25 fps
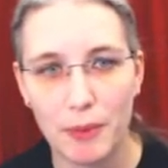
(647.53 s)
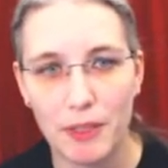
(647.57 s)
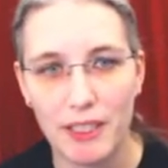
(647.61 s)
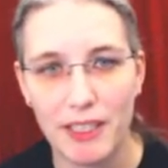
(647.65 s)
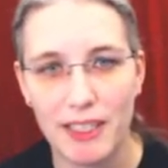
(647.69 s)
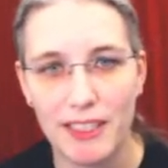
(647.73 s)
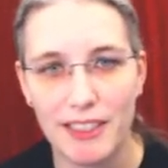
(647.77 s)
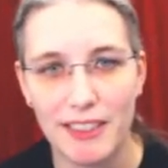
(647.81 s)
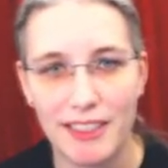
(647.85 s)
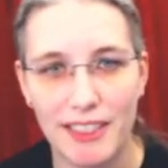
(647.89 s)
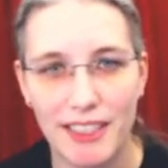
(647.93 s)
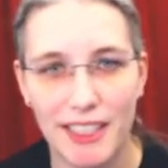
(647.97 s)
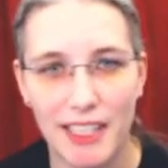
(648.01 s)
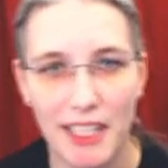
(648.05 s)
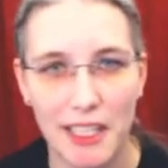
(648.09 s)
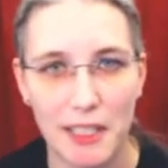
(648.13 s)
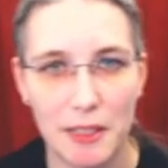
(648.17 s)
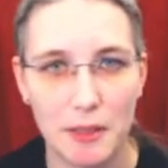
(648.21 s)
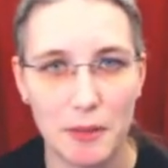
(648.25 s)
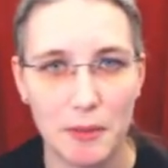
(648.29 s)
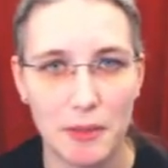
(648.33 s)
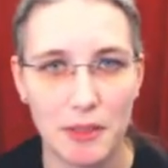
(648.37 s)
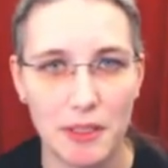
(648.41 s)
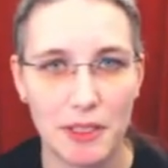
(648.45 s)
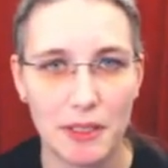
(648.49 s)
It
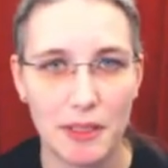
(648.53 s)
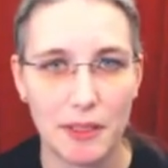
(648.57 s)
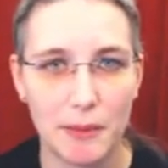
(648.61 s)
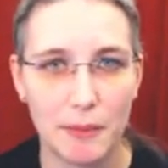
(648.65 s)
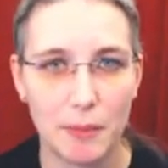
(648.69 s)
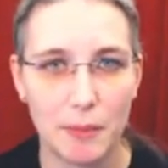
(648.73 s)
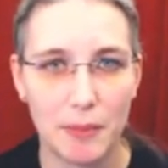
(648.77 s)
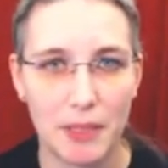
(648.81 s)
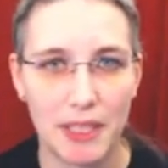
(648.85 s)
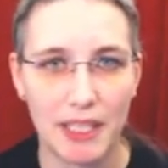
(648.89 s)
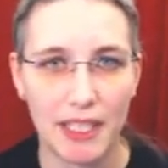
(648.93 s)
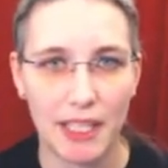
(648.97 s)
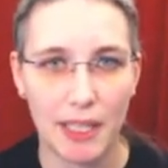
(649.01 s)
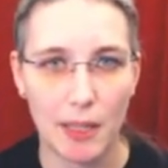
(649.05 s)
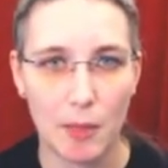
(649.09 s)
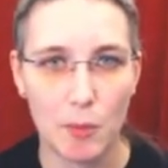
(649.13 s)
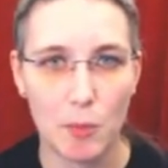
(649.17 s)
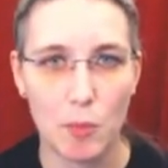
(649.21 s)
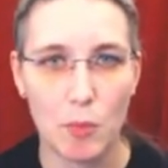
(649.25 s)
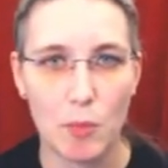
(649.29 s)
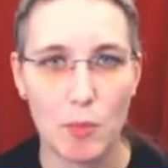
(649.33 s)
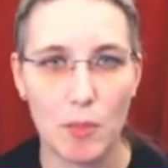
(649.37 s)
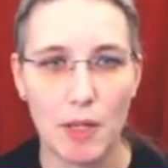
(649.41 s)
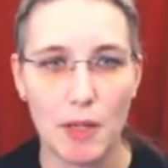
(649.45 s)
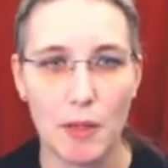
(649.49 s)
can
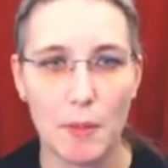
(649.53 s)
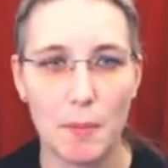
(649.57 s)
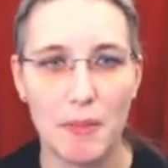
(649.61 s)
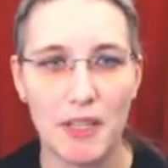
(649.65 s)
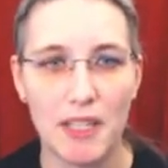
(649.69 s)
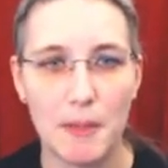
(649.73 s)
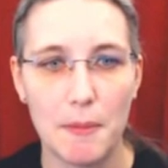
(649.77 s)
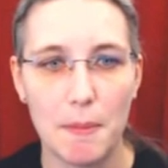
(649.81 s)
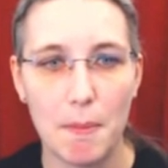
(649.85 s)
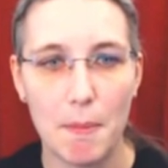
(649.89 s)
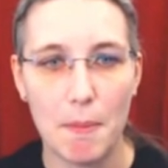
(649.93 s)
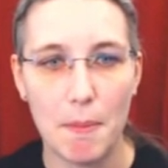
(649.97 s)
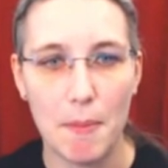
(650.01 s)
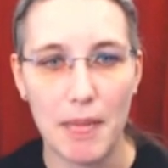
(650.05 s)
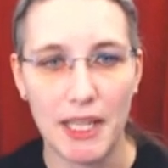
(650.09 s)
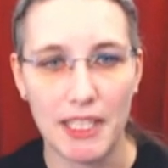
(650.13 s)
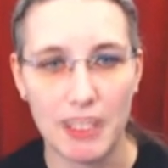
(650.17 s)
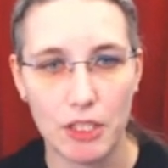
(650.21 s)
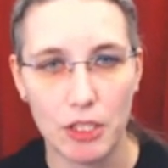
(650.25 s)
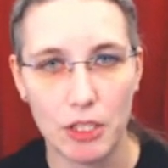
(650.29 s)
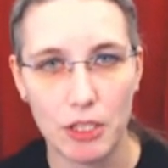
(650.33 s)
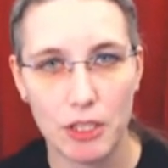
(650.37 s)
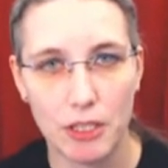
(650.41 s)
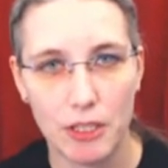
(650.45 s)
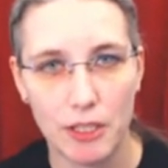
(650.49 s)
become a bit
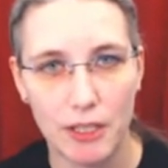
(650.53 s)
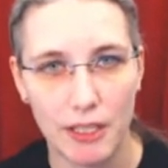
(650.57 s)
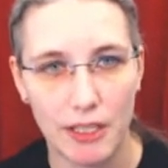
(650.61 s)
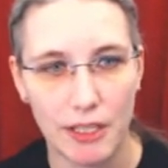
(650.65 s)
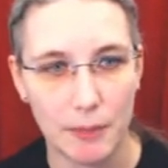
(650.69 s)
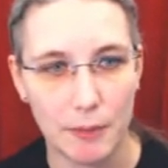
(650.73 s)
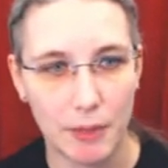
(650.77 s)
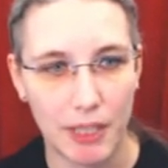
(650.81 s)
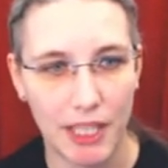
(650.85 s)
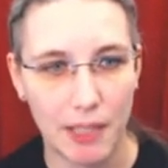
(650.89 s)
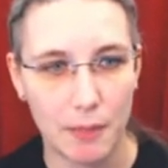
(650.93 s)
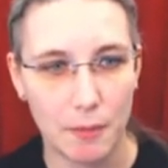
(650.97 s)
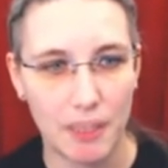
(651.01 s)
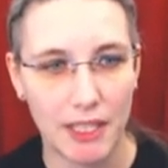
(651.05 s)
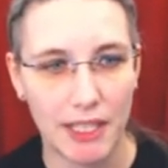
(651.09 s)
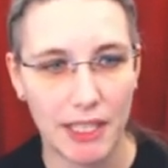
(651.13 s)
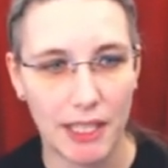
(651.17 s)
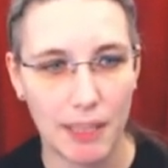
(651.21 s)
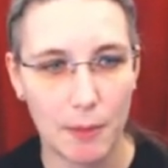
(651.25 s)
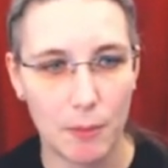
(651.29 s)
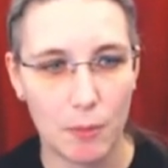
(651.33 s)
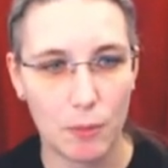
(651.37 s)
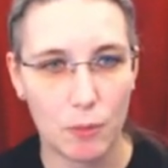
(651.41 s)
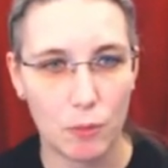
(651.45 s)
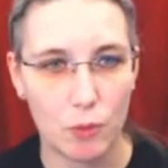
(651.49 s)
much. It can
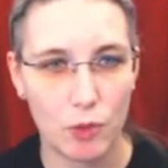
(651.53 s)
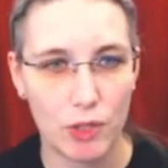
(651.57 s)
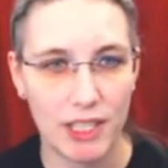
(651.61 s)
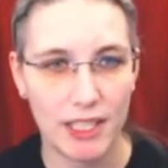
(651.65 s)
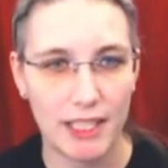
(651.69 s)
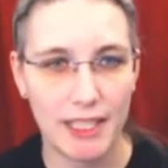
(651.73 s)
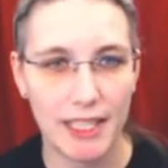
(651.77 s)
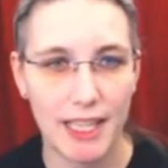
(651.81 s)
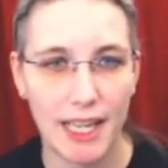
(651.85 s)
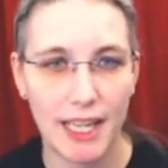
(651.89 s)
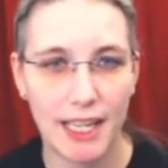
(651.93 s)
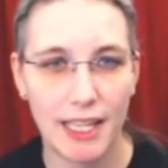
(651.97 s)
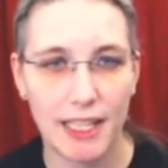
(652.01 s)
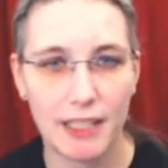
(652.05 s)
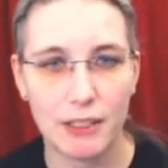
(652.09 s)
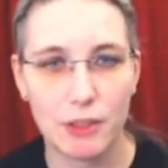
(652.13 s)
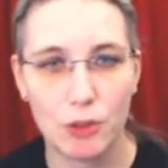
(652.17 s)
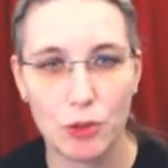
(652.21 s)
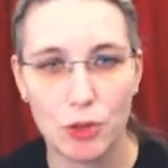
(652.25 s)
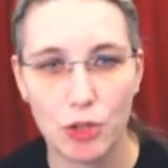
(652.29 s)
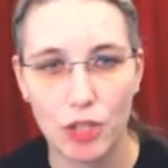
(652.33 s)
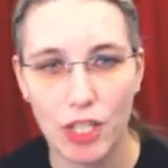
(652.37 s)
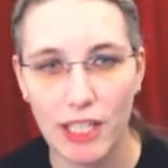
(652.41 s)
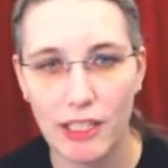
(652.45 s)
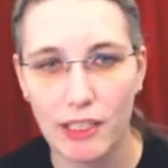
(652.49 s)
become really hard
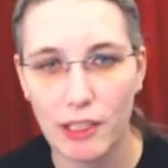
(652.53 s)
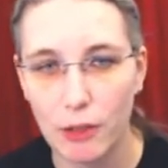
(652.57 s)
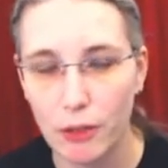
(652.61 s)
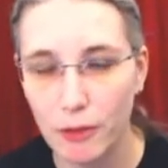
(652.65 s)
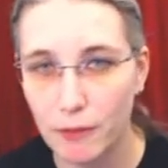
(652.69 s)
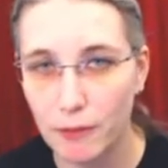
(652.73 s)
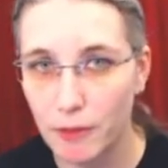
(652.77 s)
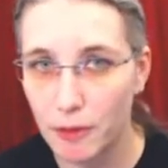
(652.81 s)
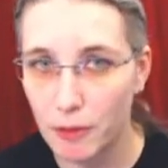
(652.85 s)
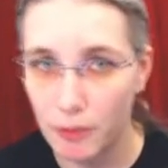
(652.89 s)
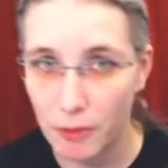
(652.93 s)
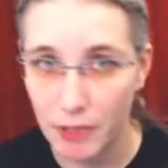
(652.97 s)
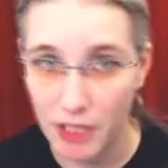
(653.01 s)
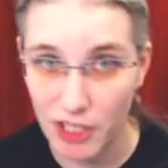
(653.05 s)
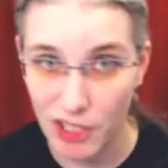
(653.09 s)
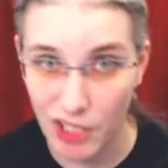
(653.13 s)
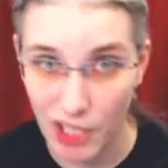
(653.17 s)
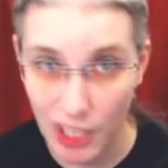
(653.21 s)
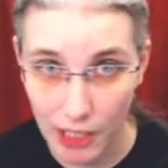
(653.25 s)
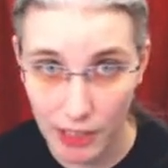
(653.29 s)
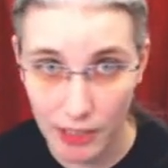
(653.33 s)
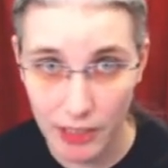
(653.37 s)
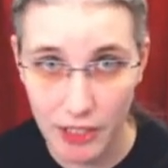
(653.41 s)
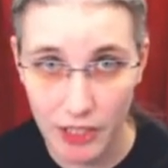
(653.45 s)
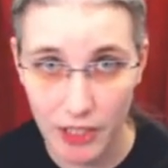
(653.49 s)
to shut off and
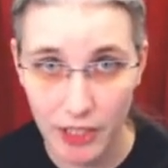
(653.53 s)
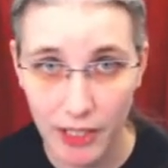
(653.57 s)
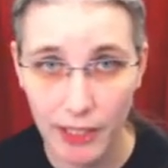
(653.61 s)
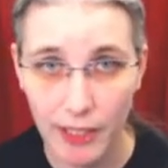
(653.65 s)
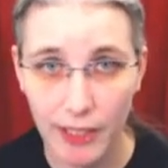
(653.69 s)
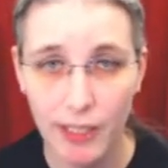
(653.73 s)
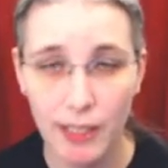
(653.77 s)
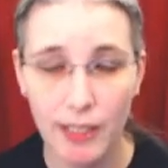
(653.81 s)
recharge.